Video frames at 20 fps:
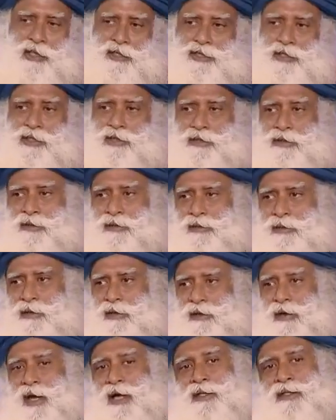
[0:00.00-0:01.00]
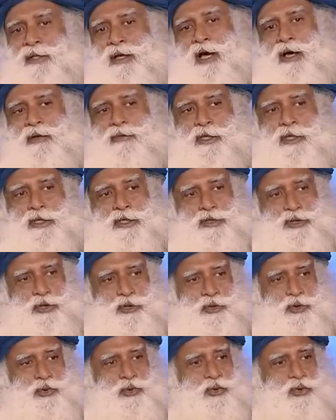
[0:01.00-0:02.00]
the nation, right now there is
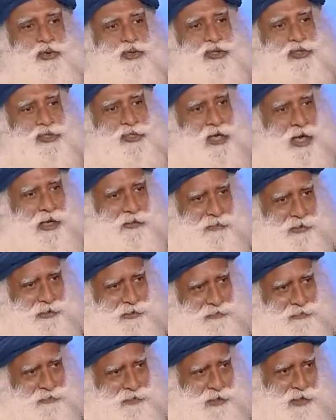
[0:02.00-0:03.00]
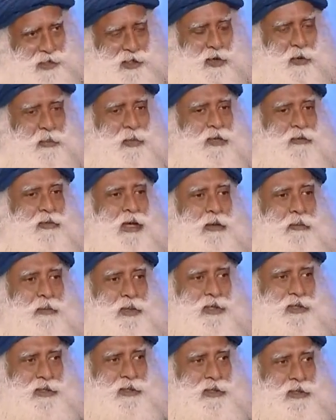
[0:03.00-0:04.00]
a huge striving for economic
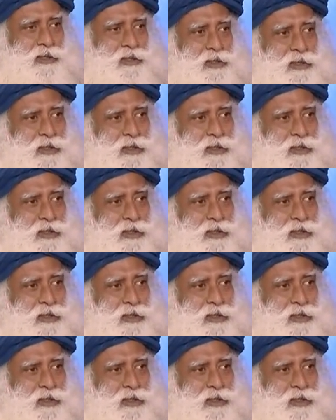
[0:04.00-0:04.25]
well-being.